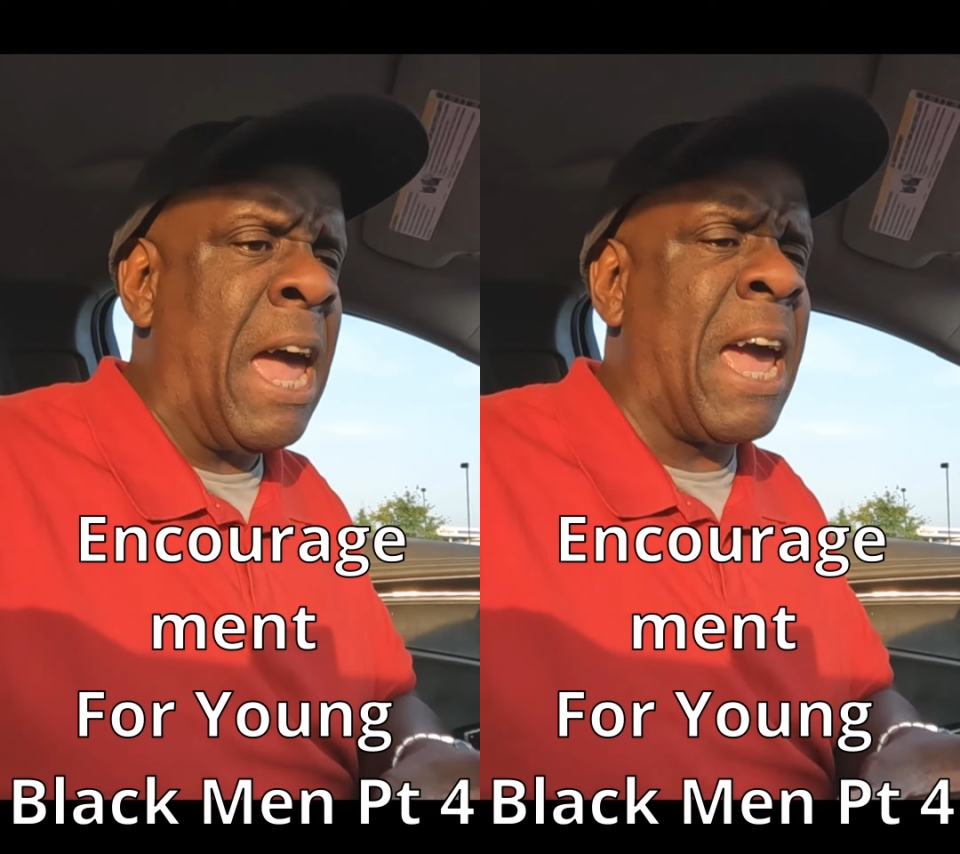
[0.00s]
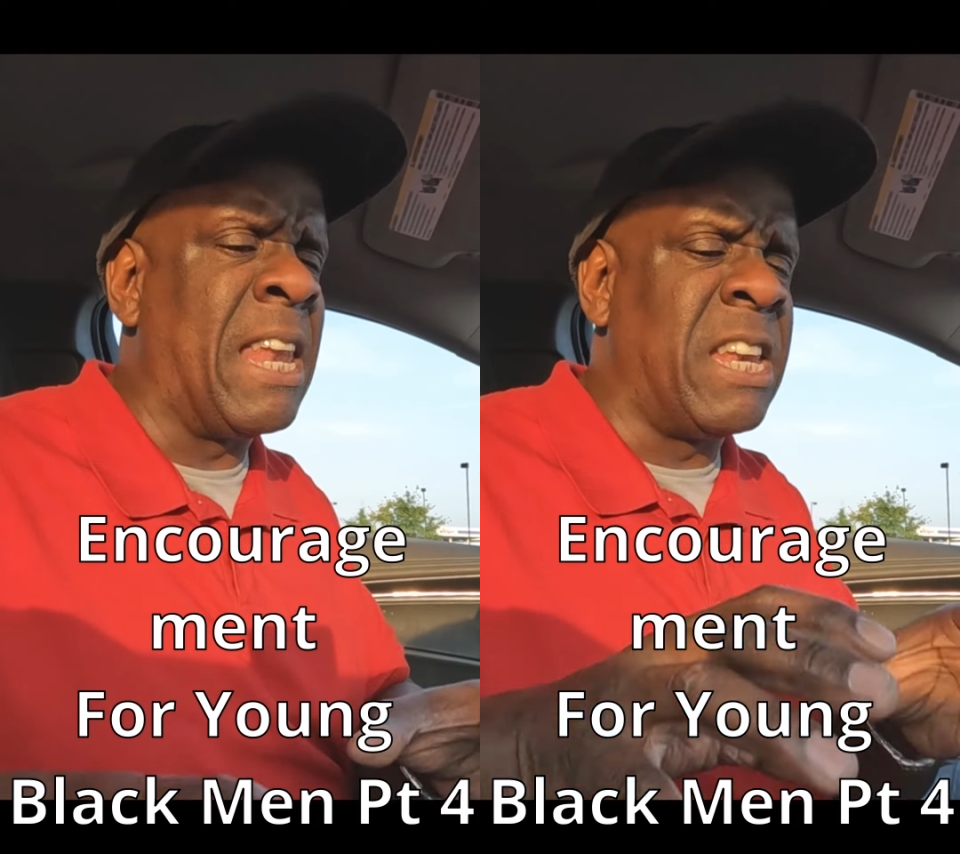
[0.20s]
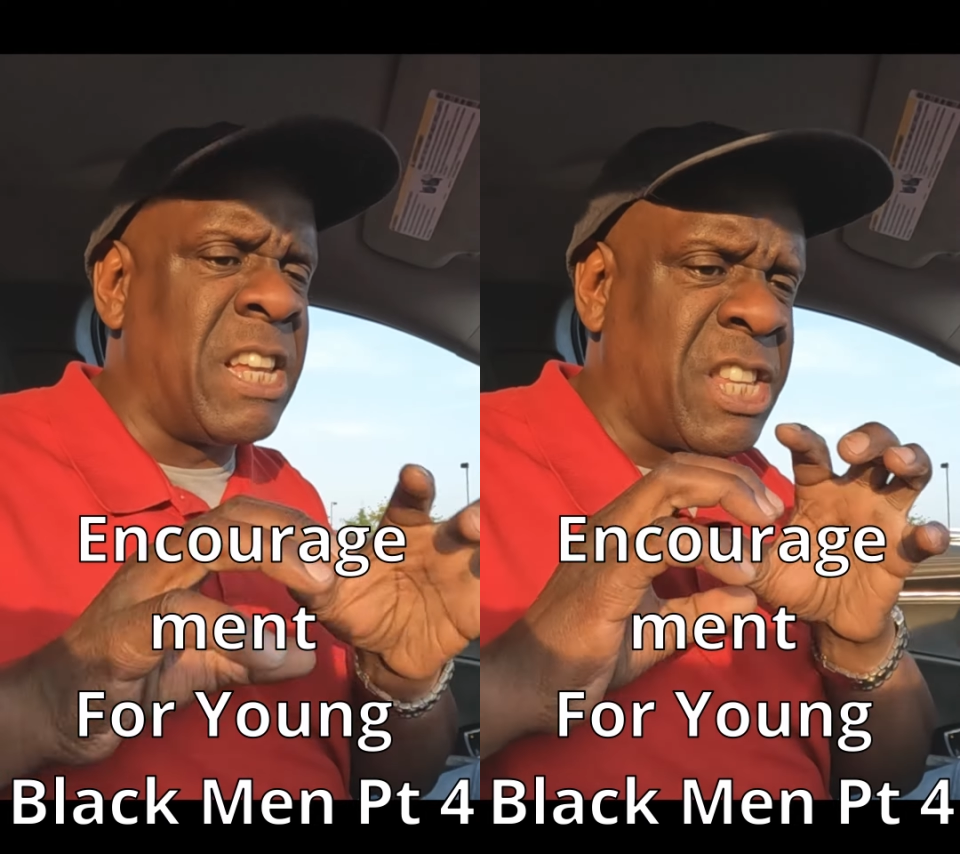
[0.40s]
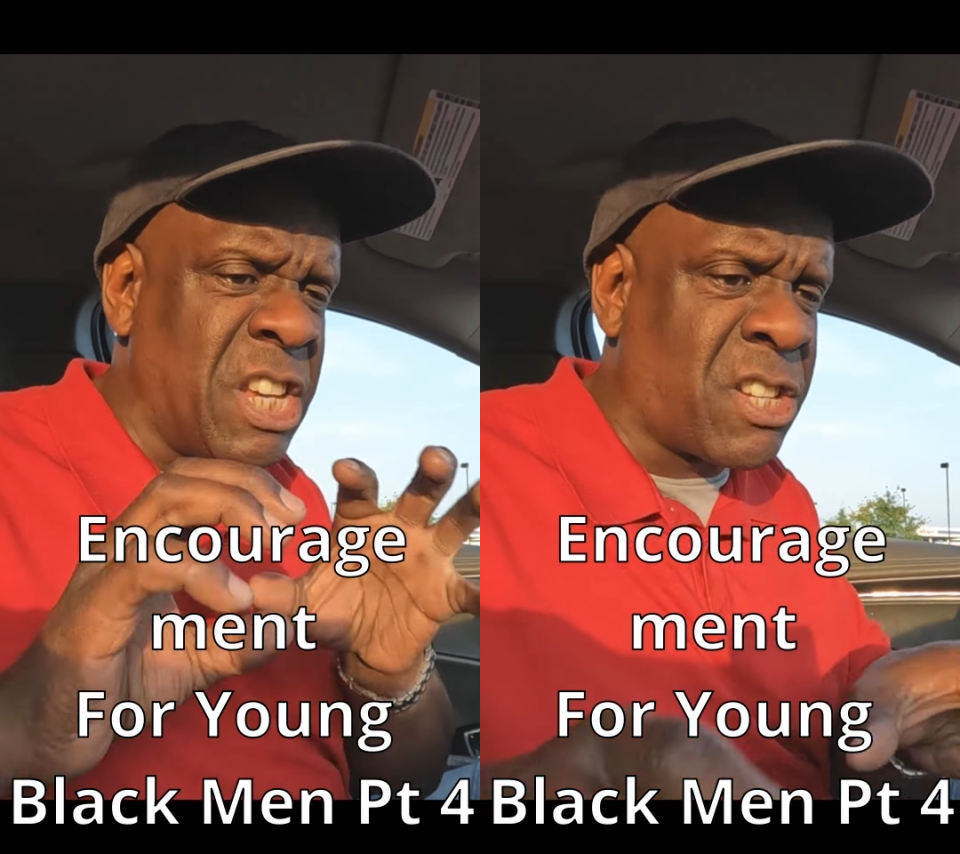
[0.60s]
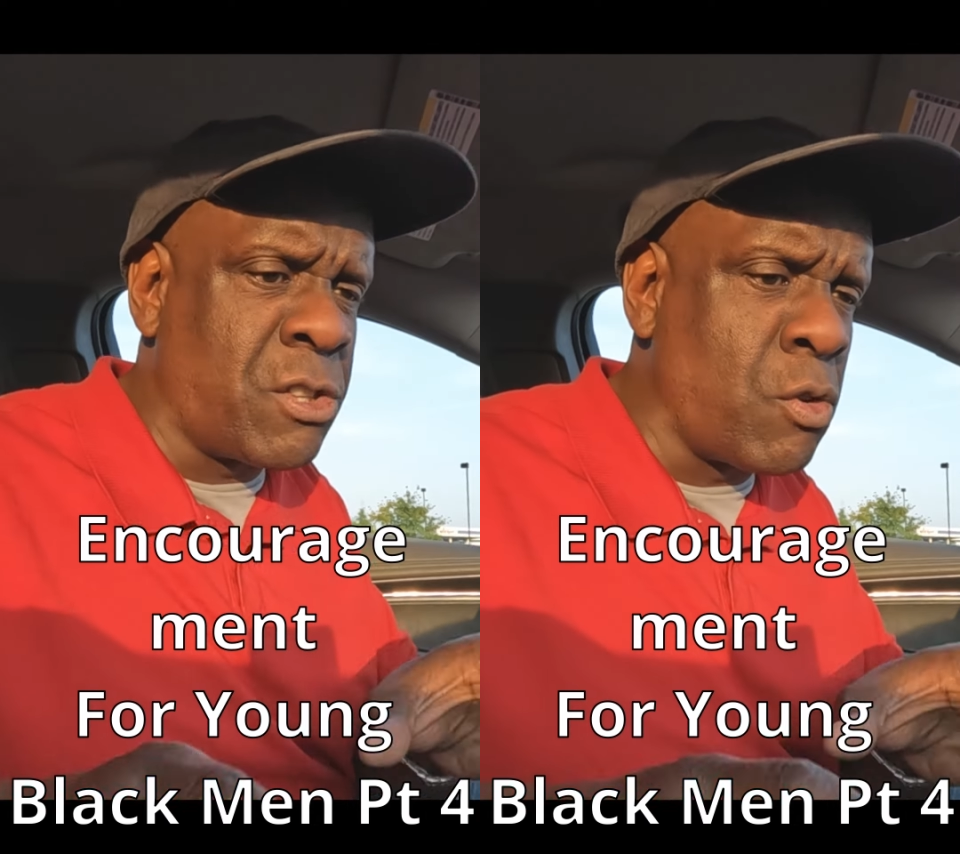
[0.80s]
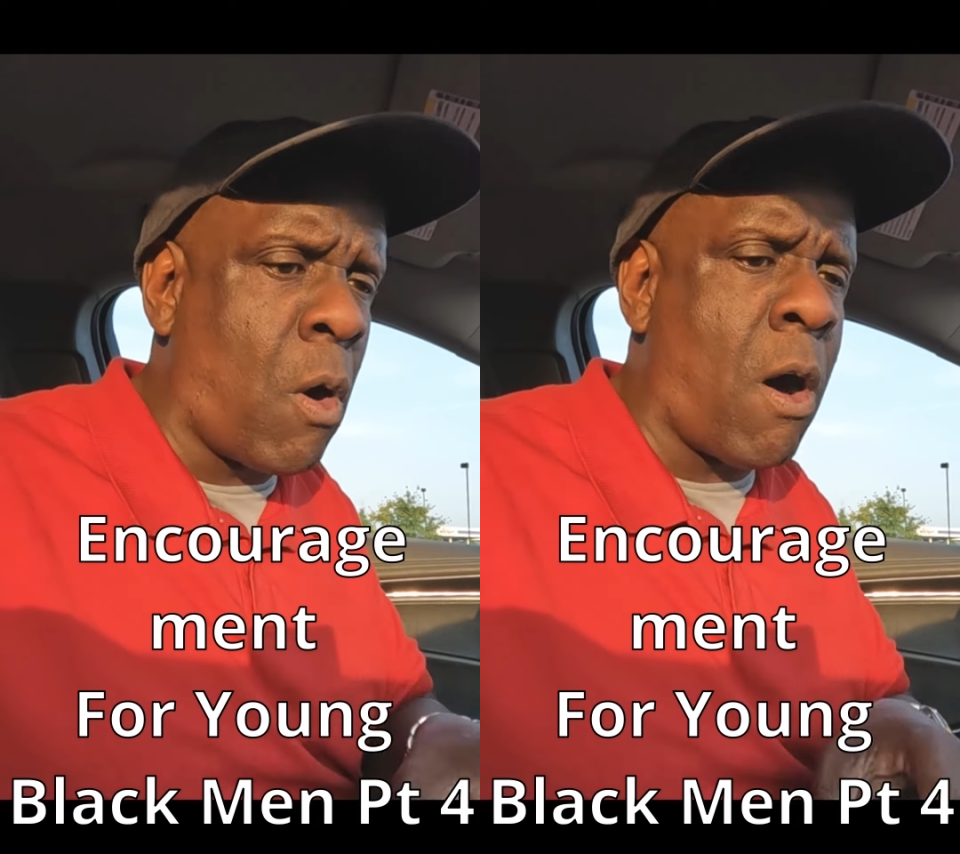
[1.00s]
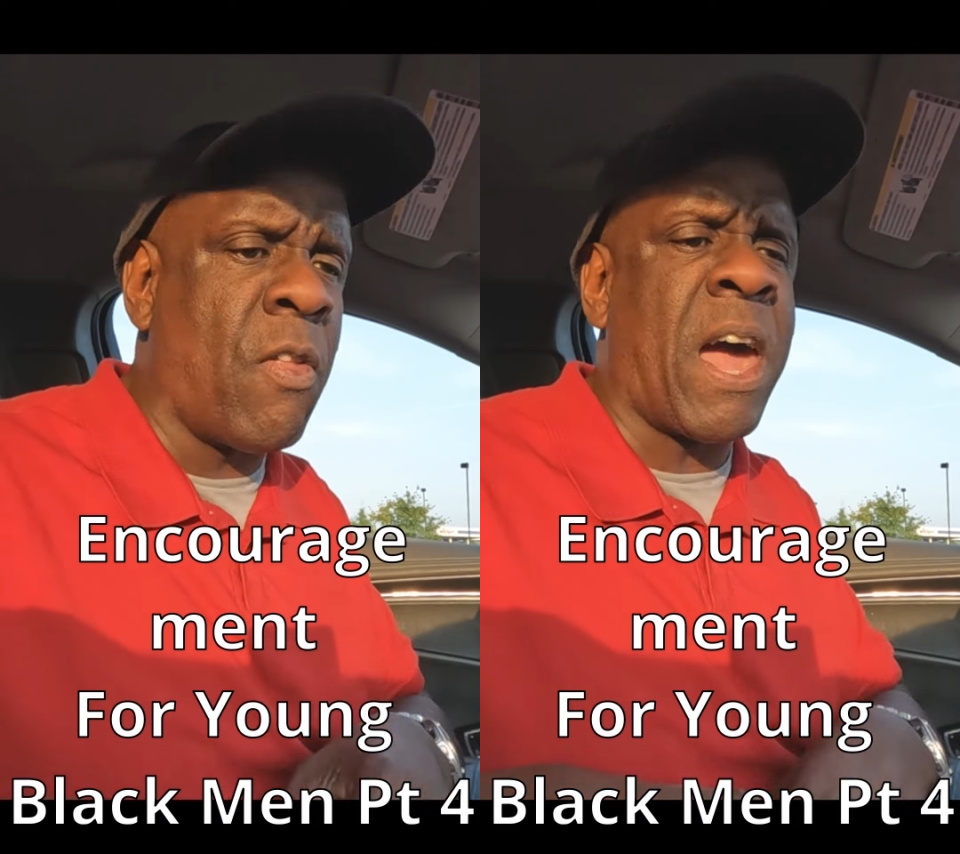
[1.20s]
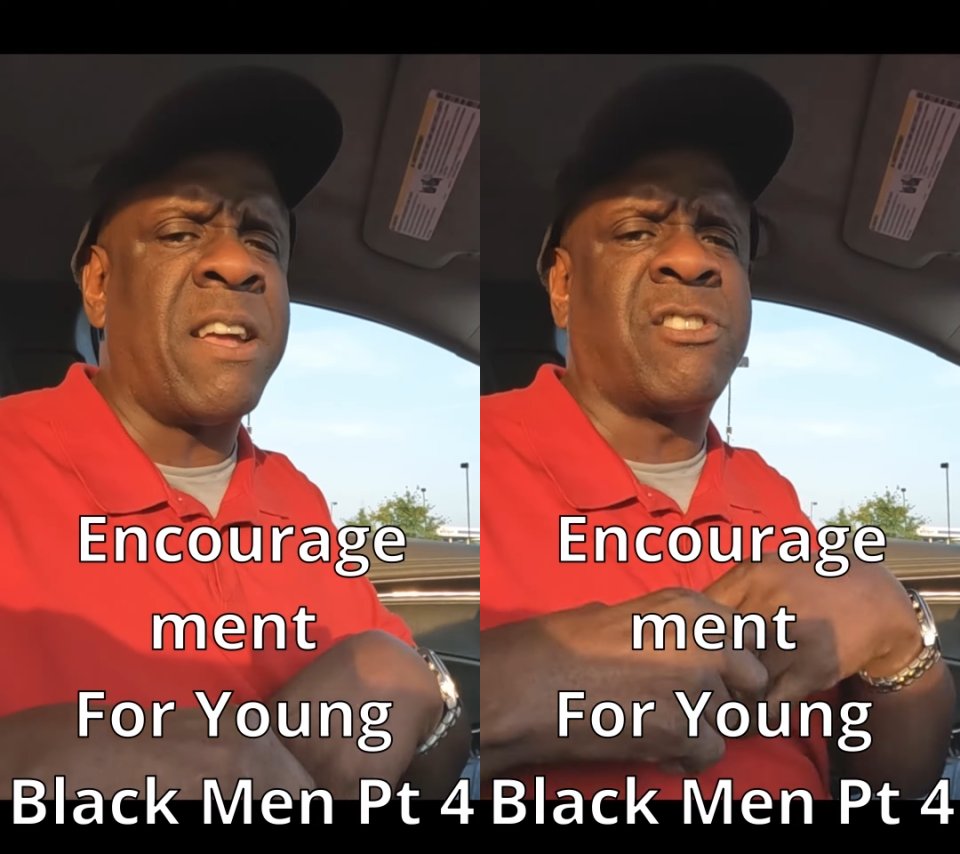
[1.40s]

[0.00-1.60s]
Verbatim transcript: And in addition to all that